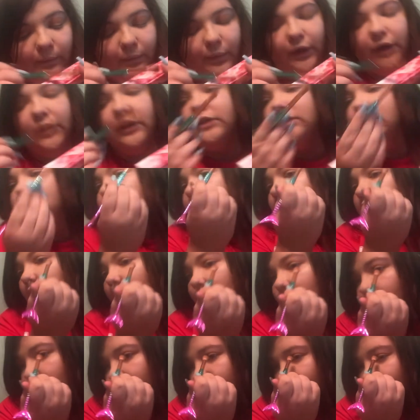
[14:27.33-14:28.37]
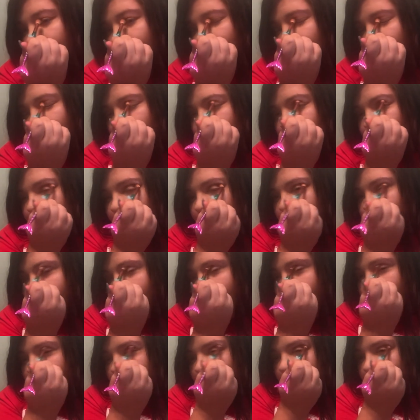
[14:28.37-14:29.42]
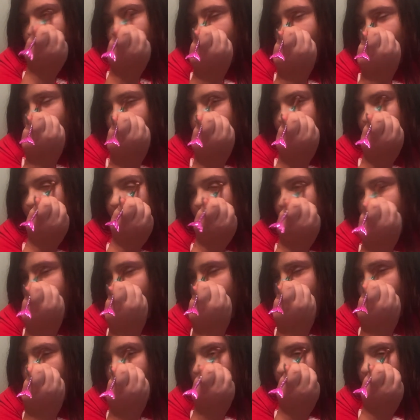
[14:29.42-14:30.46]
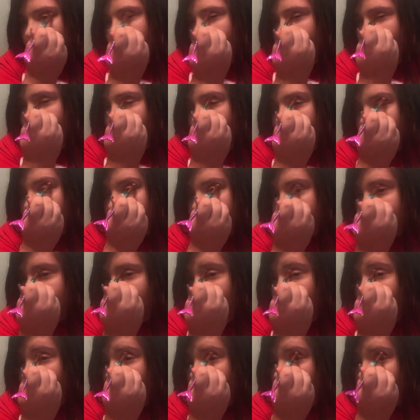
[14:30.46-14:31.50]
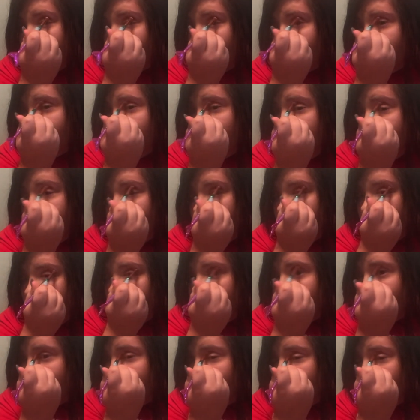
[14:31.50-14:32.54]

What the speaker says: put it so low on my lid. Just kind of keep it up higher.